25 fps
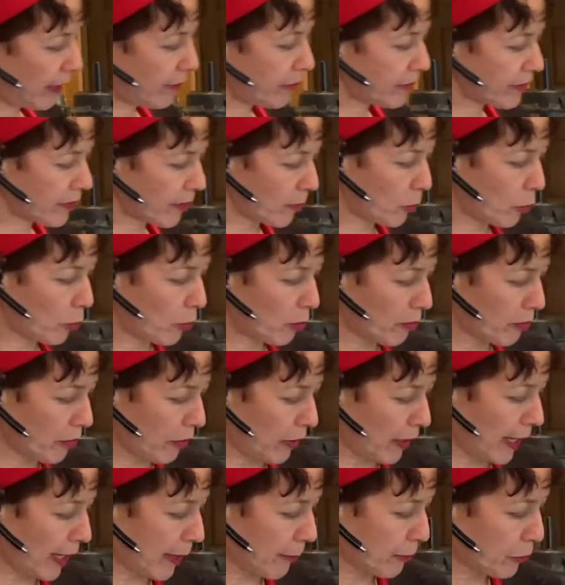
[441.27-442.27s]
some
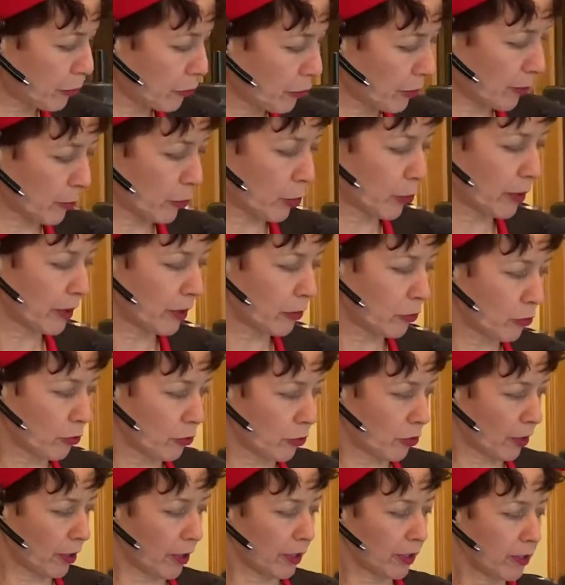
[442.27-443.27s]
overlap, so I'm going to
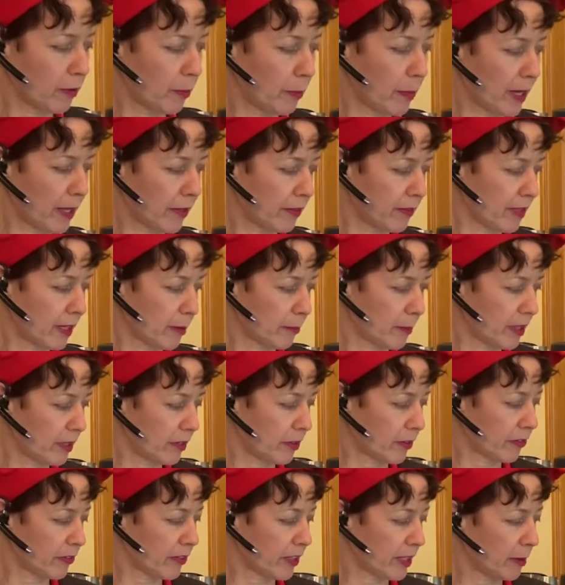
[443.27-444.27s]
talk about them at the
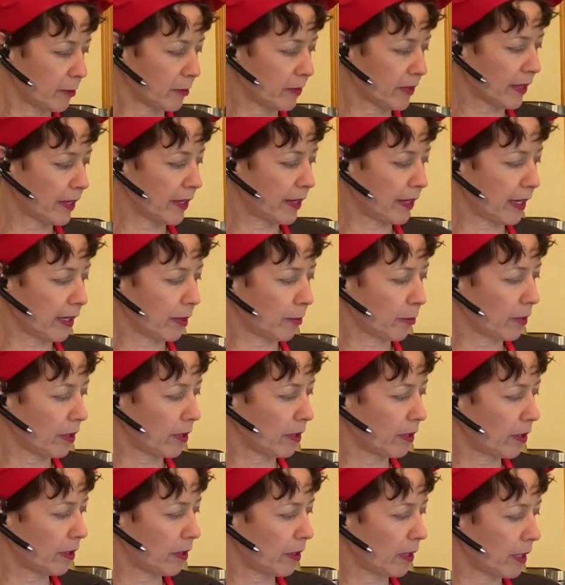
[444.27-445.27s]
same time.
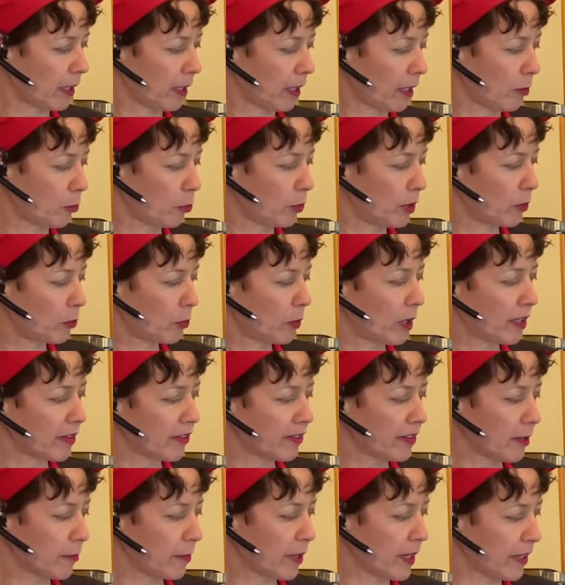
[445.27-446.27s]
We want
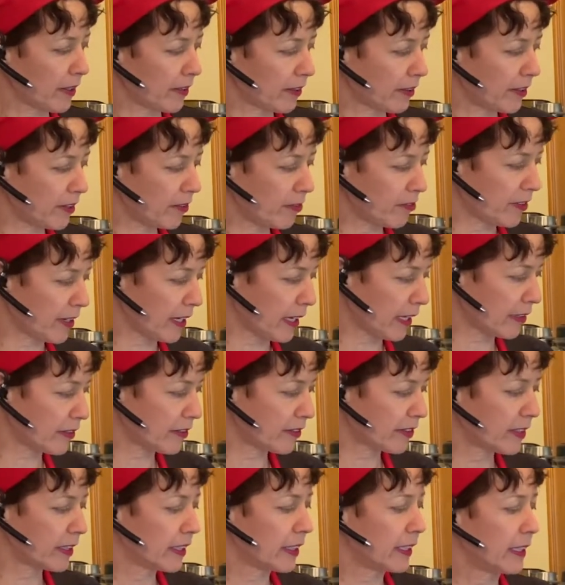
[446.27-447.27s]
some healthy fats.
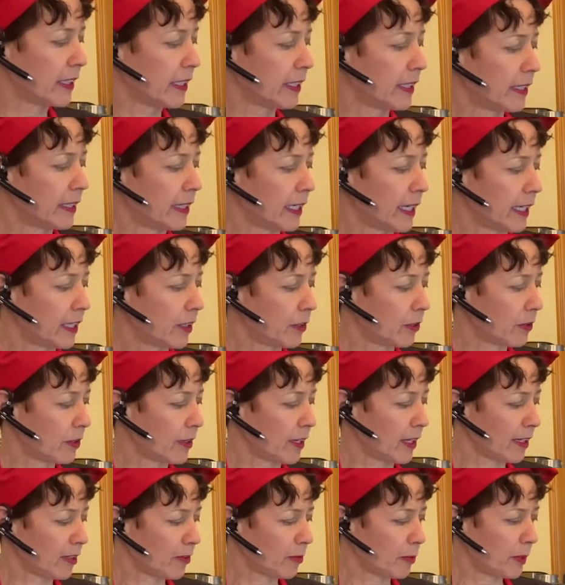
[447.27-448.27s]
I know a
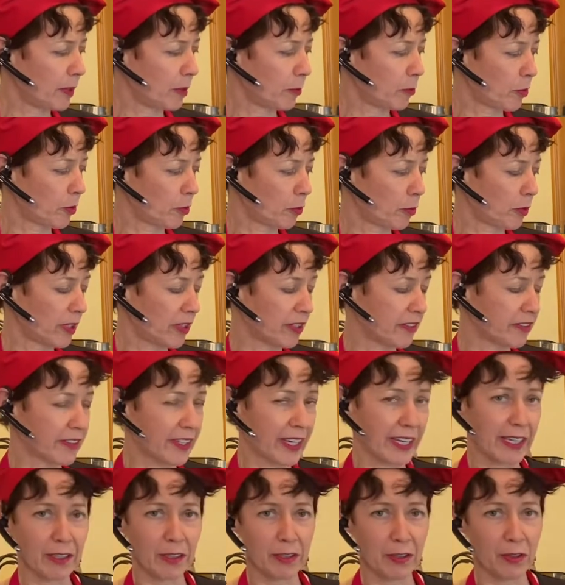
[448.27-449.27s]
lot of people were
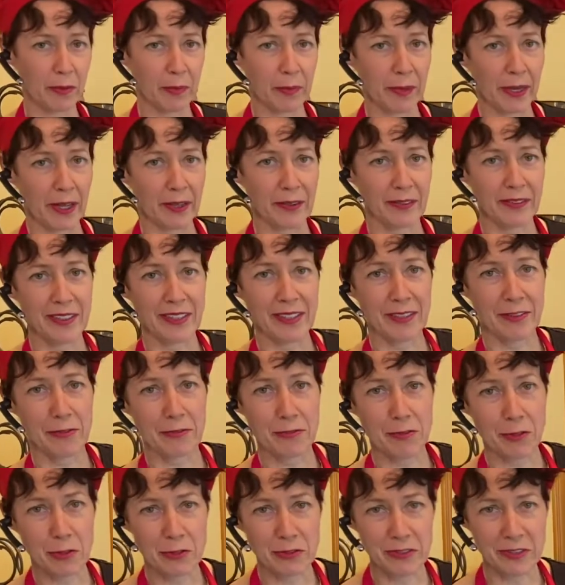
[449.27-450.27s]
excited about the
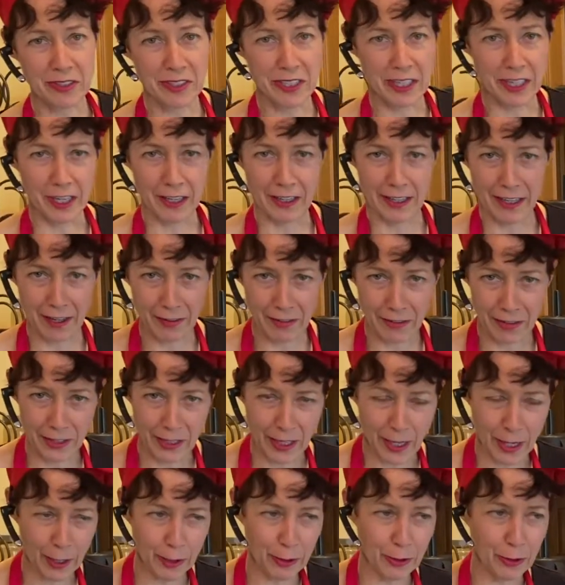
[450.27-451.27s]
frozen cut
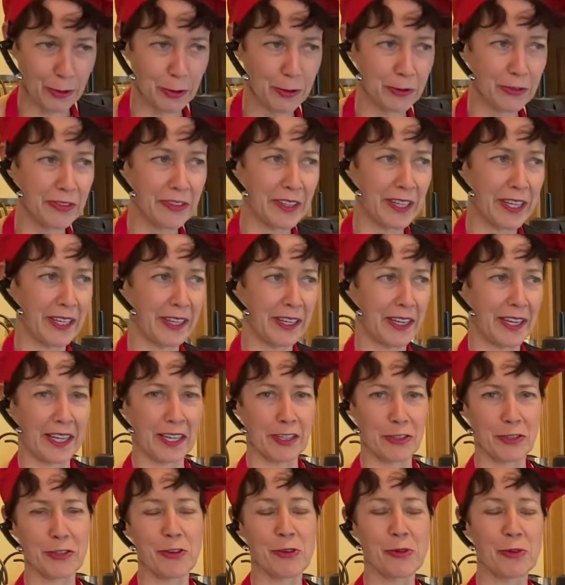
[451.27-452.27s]
avocados that I
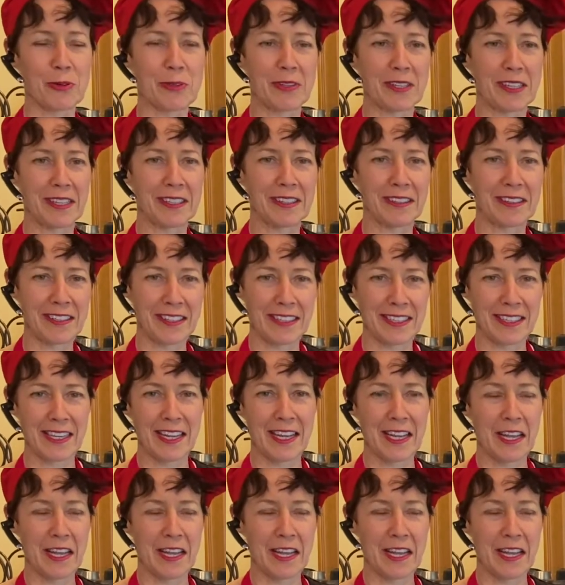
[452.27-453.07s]
showed in the